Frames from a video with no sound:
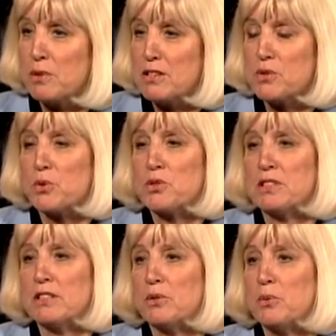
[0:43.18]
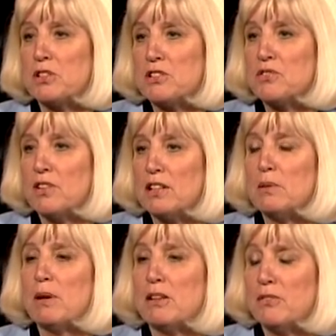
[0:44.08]
Resource Center, which is funded
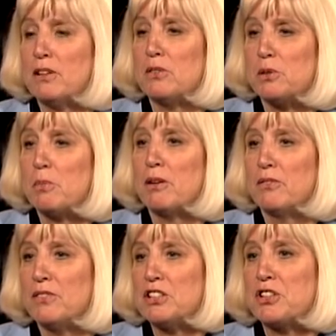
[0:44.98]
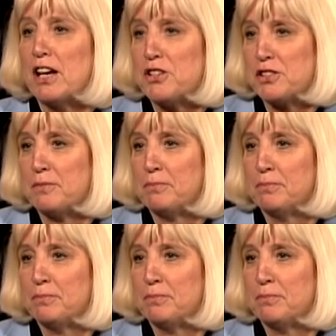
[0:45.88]
by the Federal Department of Education.